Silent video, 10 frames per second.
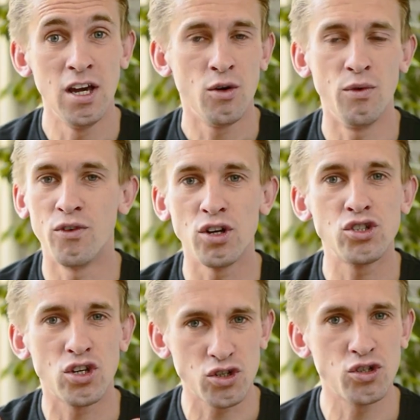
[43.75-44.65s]
We've got
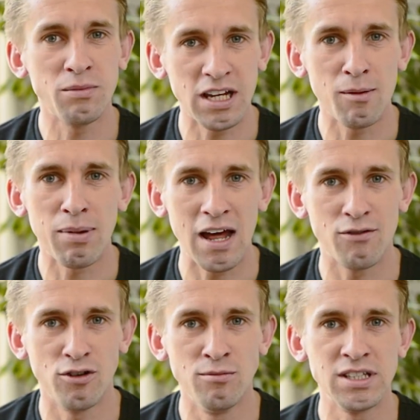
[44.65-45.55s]
social media
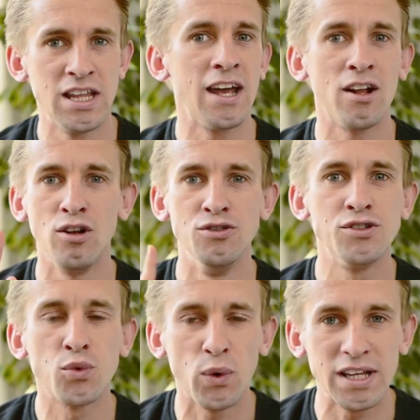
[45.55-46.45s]
platforms, and that includes
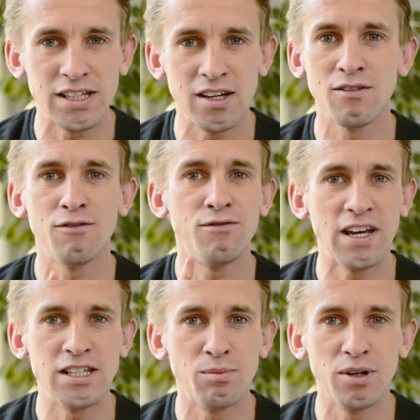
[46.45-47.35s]
Twitter,
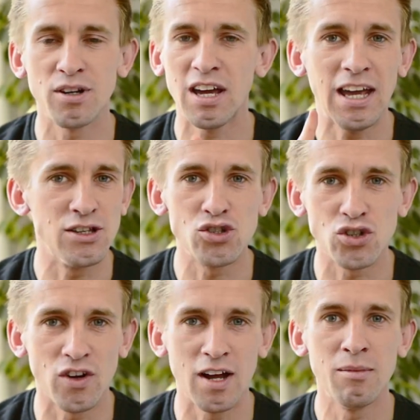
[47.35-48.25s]
Facebook,
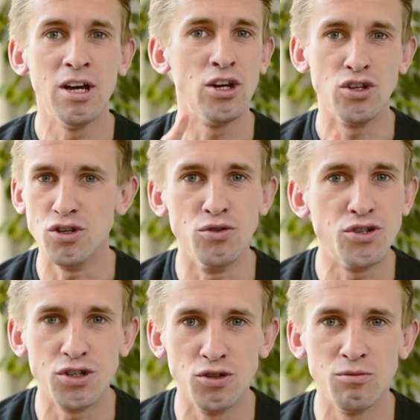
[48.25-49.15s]
Instagram,
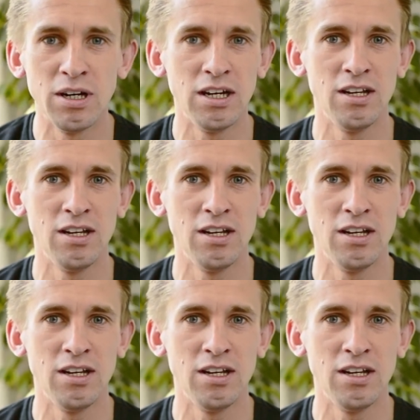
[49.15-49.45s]
YouTube.